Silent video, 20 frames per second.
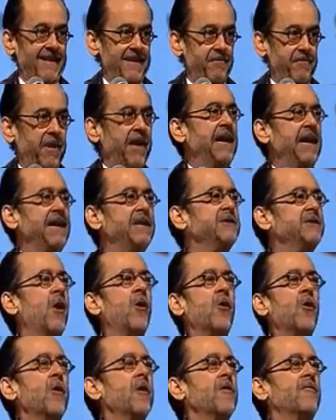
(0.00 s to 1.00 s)
Please,
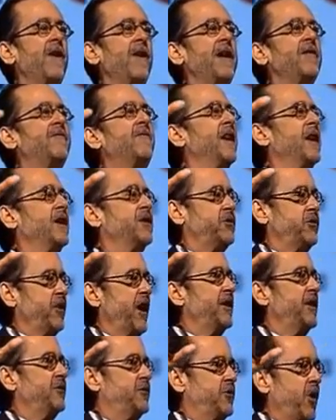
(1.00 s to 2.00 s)
no Hervé
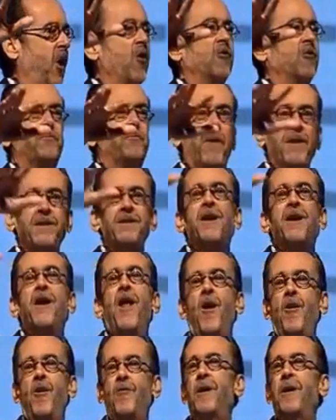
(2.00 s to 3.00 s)
Villachez jokes, but you
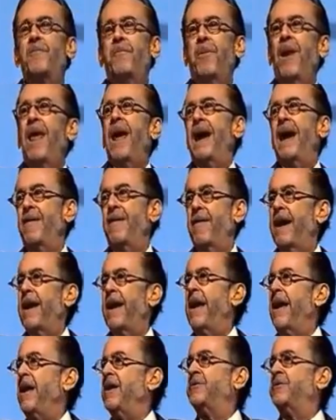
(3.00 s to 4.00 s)
know, the plane, right?
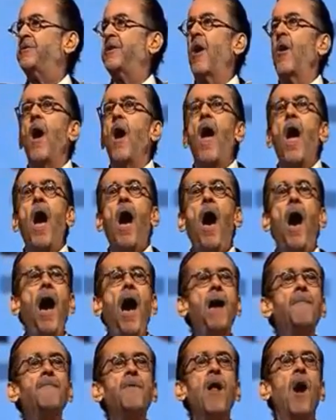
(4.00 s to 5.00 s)
So
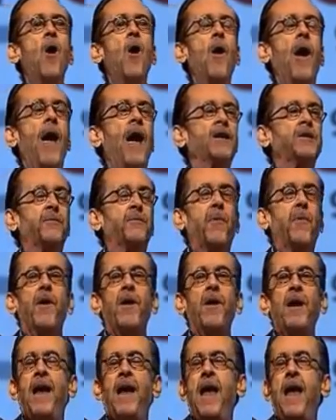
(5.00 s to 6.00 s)
I'm no
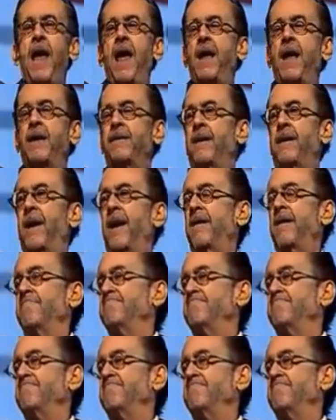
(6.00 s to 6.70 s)
expert in